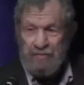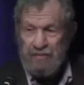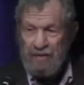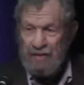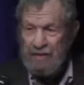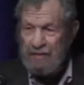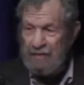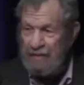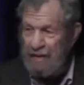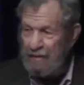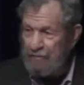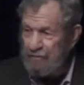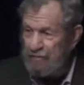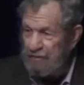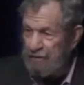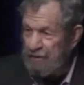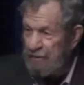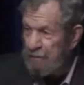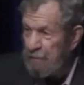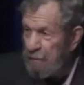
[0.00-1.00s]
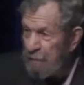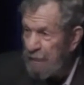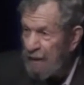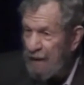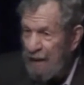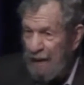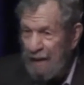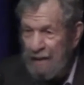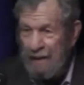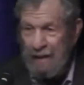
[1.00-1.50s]
in Denver,
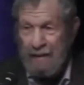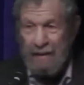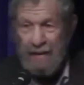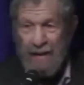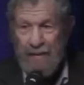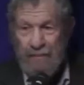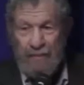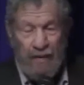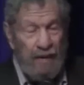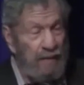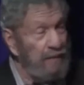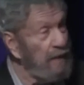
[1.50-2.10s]
and I came out,